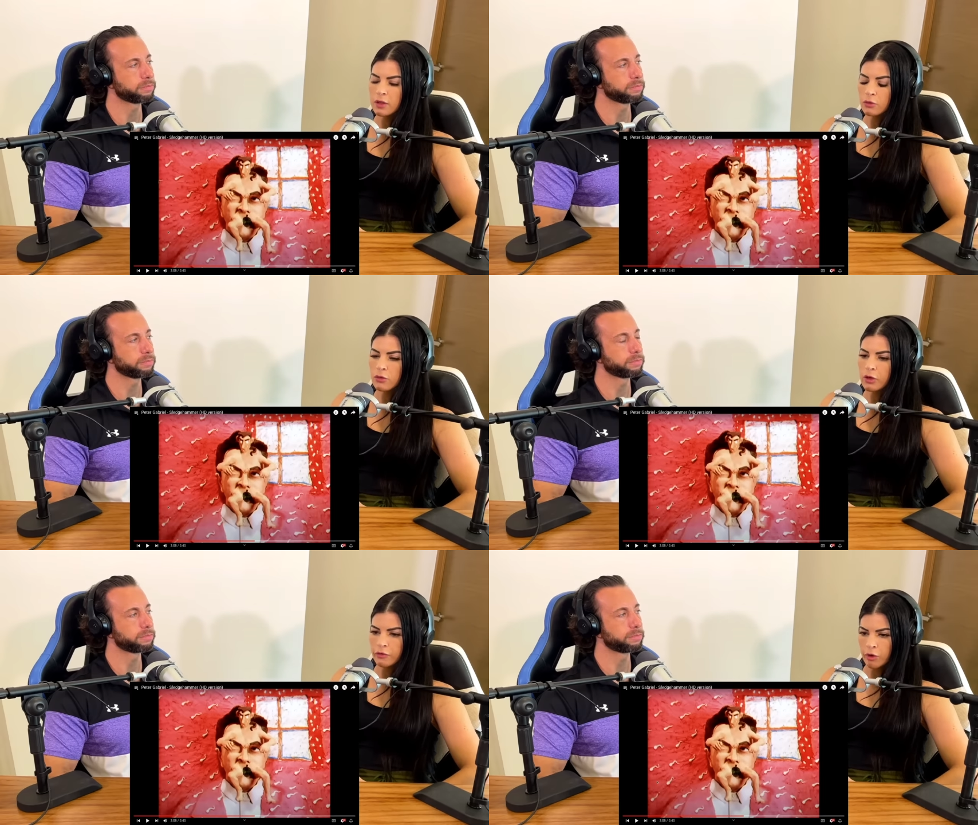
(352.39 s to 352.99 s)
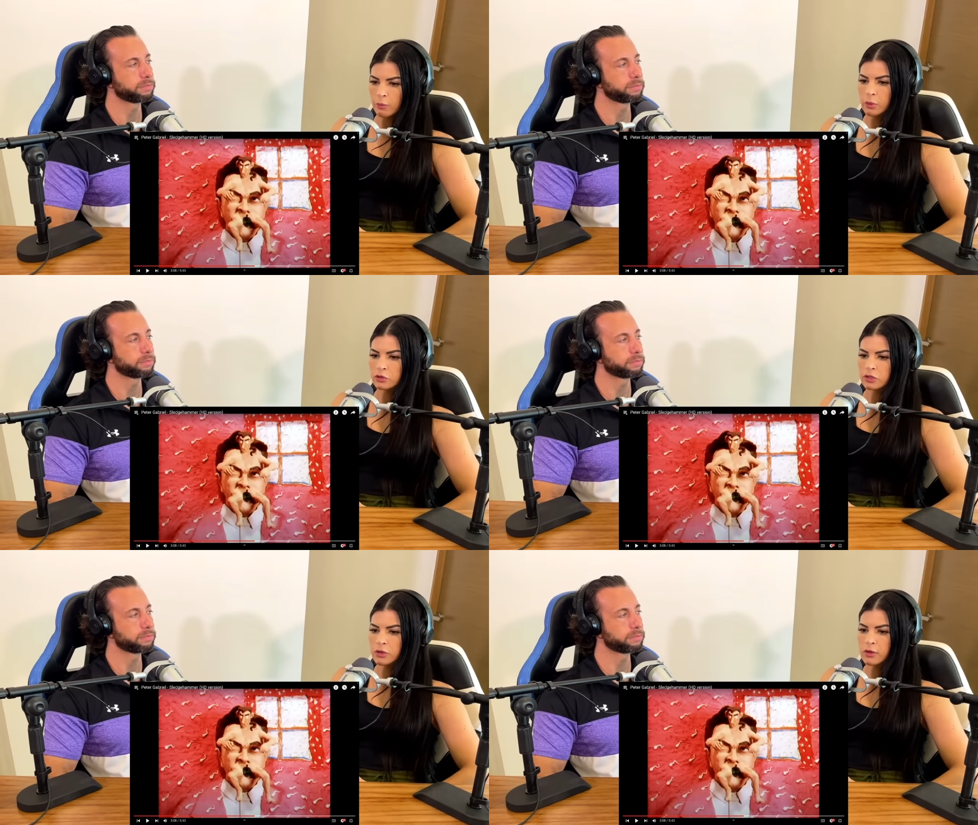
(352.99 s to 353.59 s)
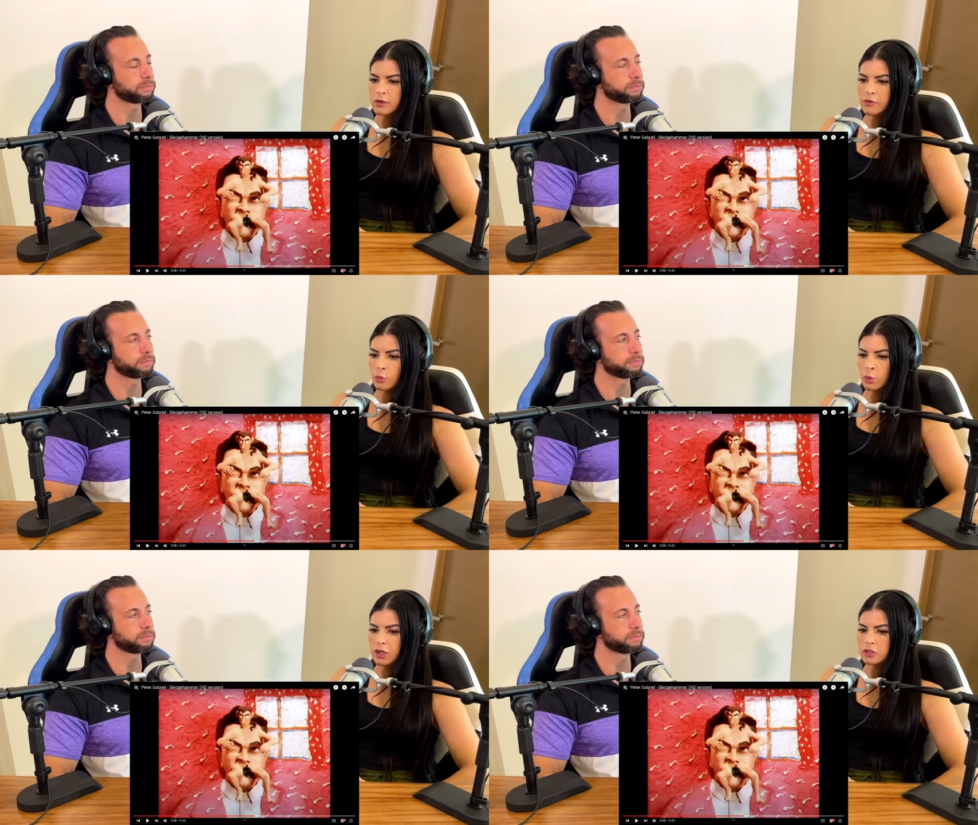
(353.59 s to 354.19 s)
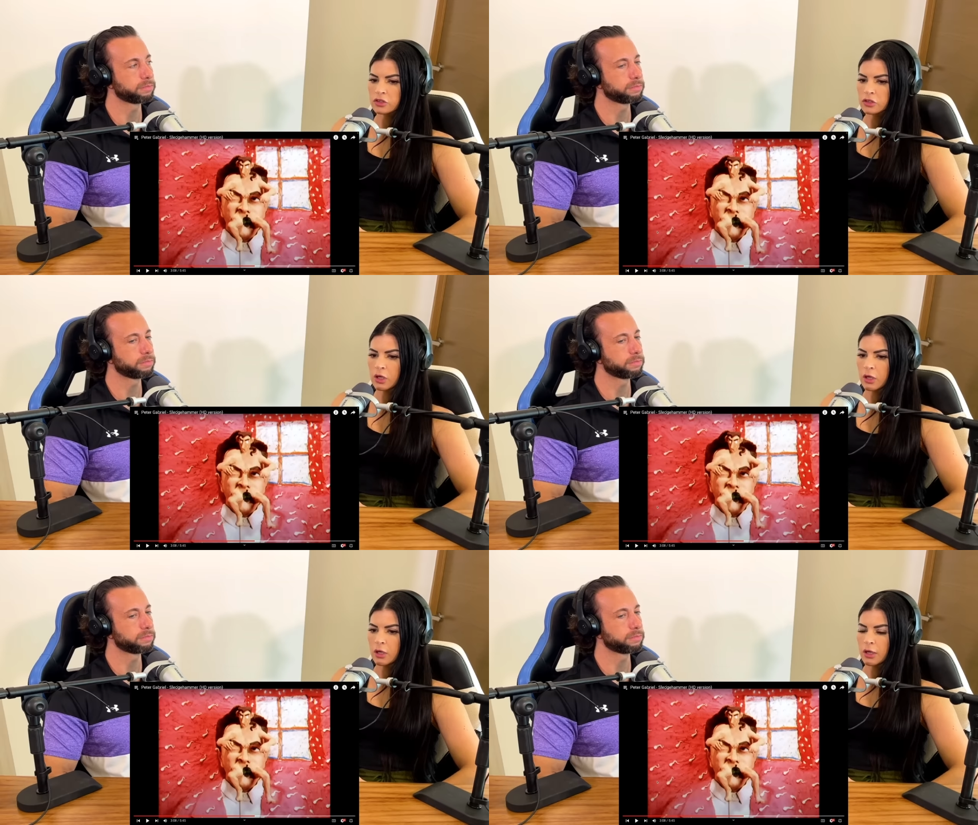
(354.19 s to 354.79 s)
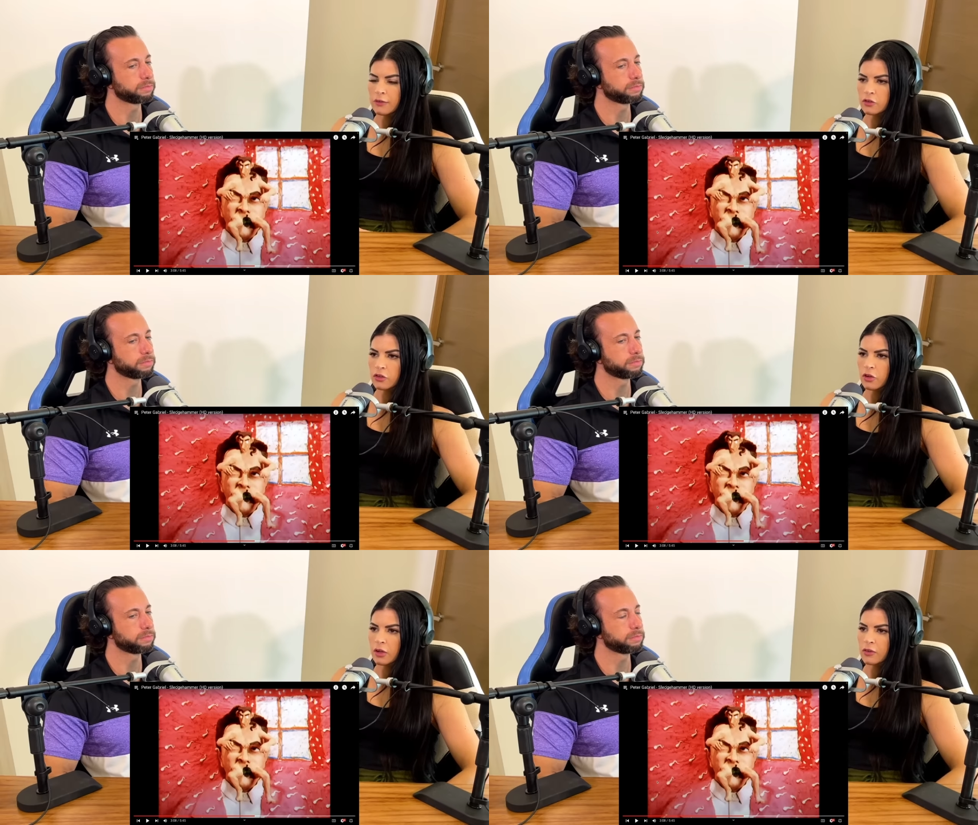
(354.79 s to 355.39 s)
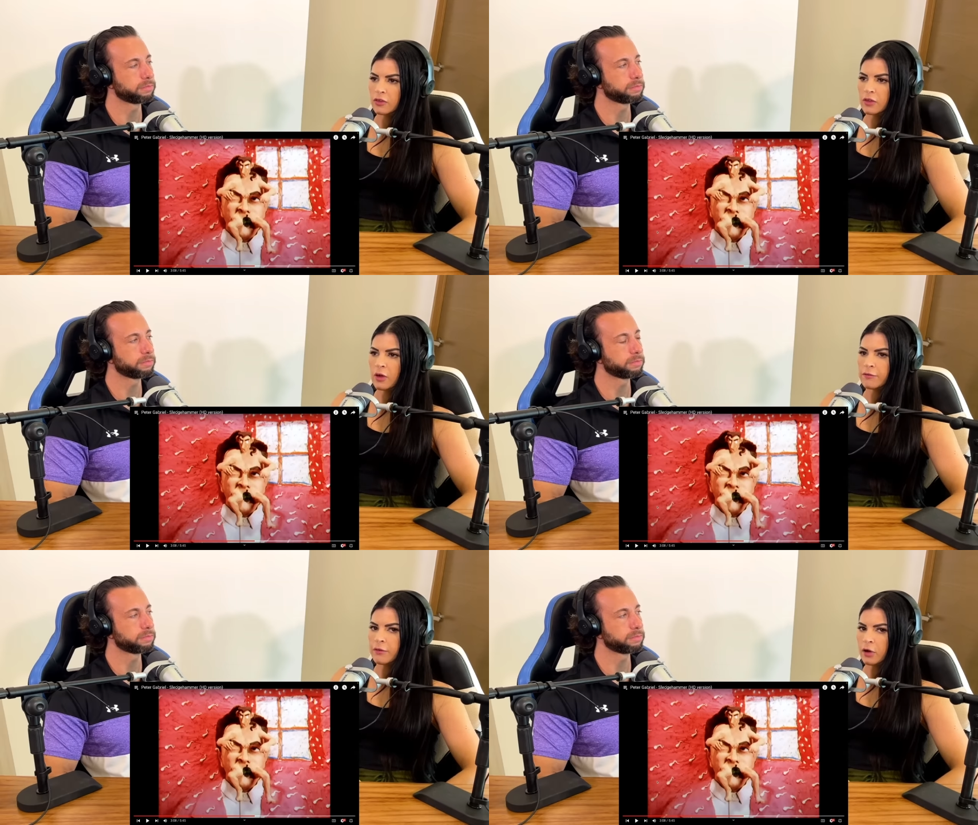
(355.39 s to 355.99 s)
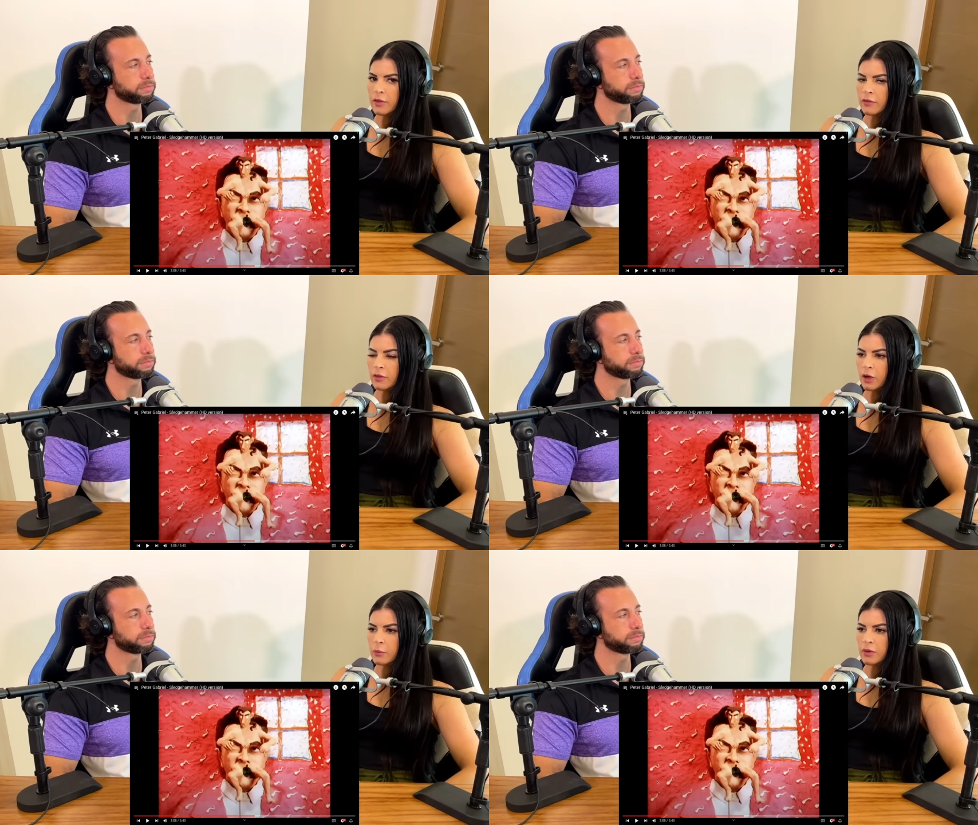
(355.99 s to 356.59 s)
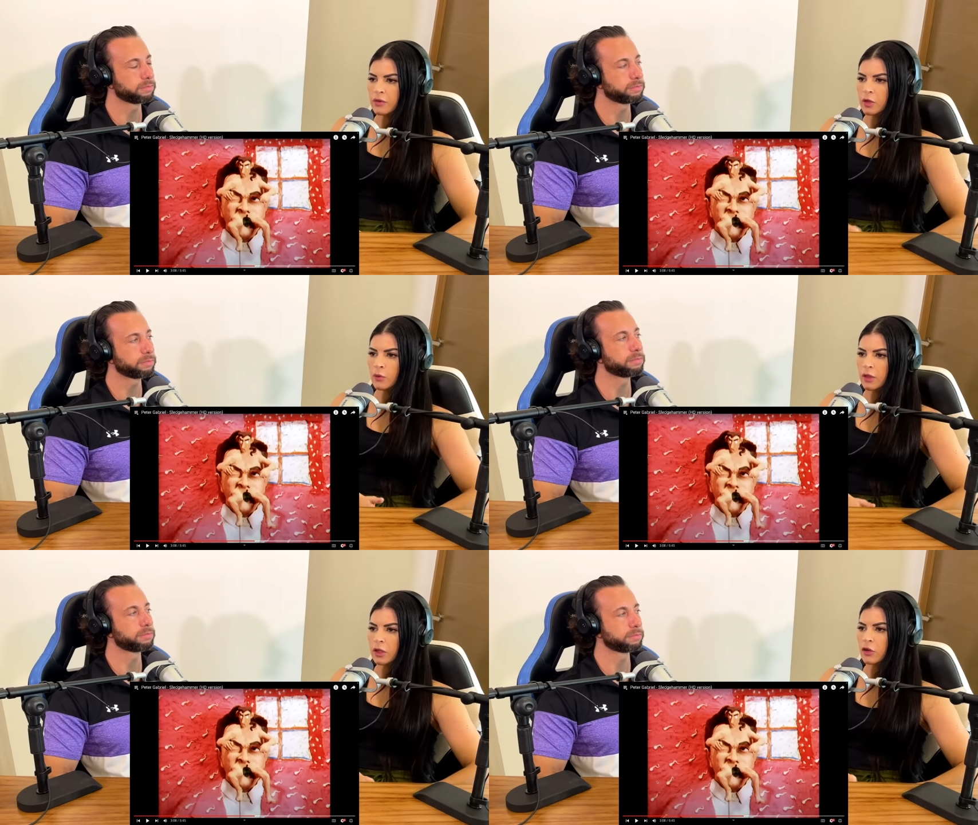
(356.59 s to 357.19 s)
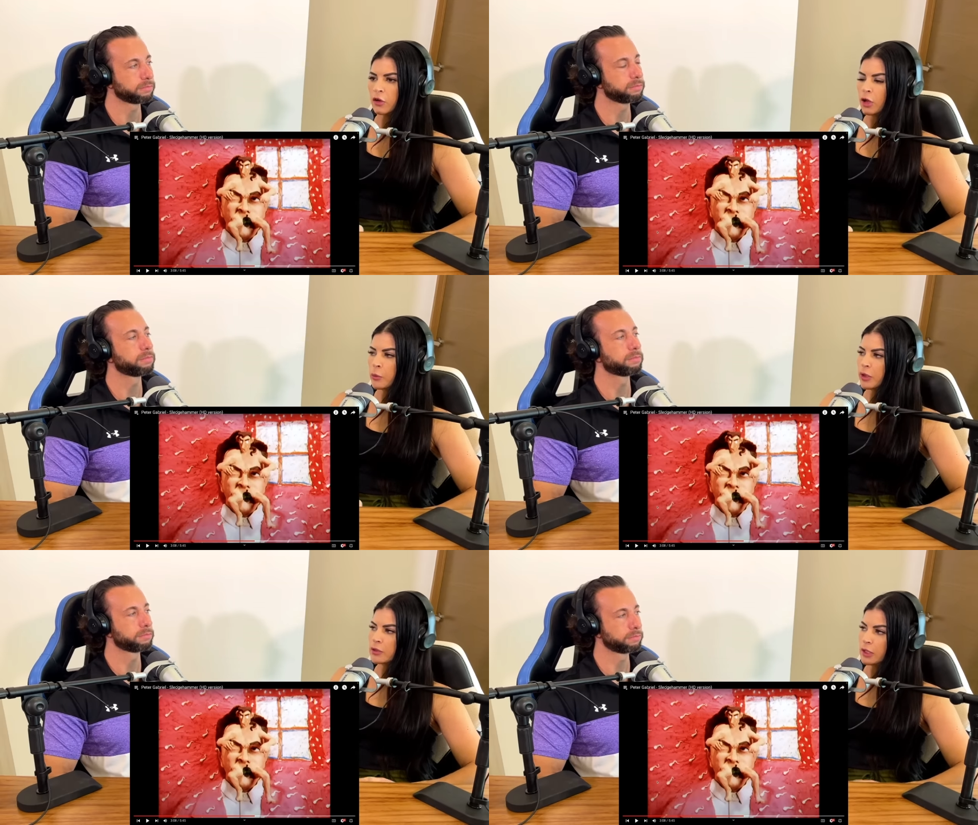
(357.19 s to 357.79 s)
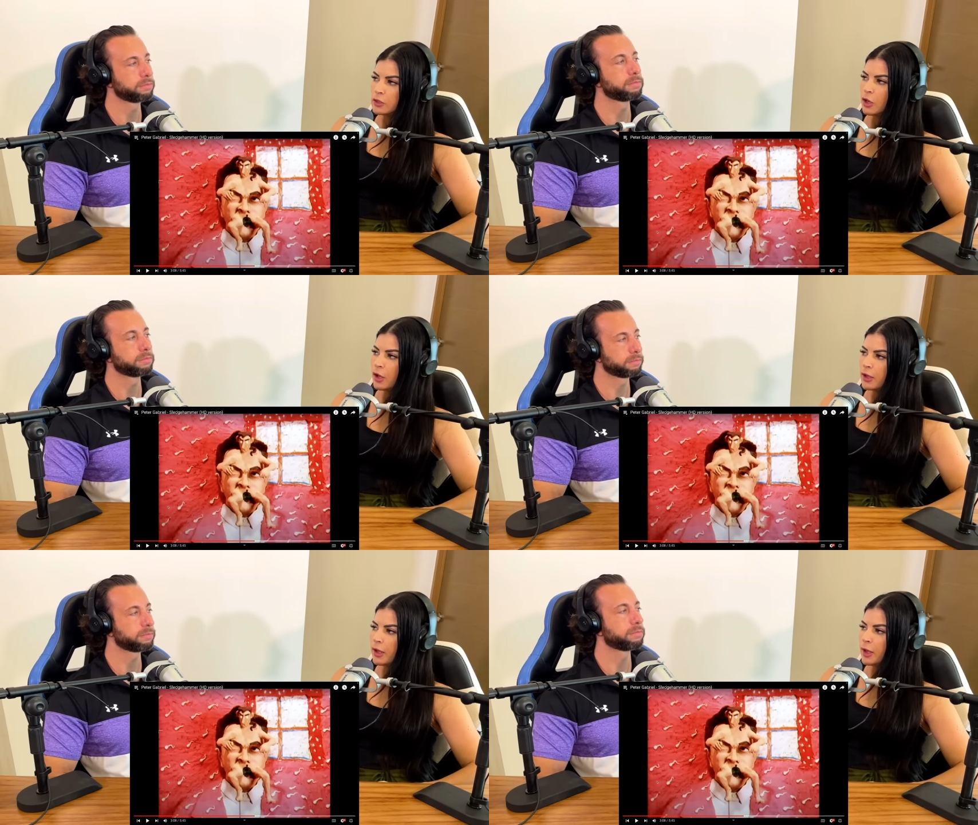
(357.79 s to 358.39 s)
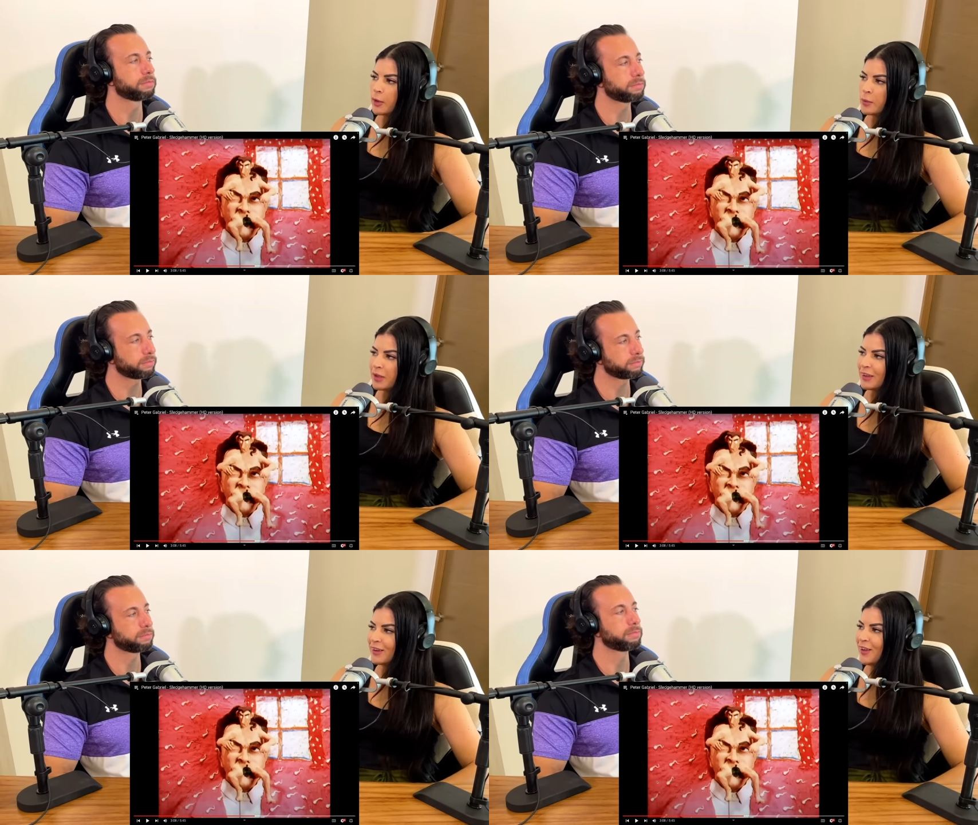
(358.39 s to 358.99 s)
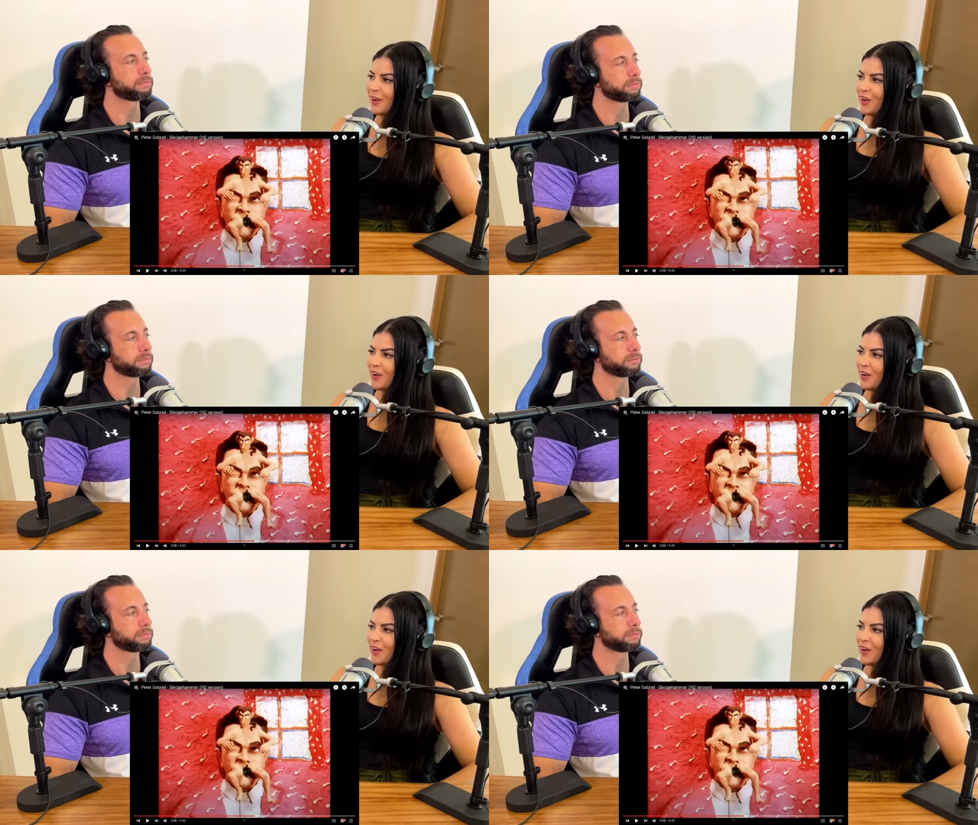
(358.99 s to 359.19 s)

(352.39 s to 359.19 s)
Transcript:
Speaker 1: they use a lot of stop motion in this, which it's just crazy to see how far that's come because I know like you're not a big TikTok guy, but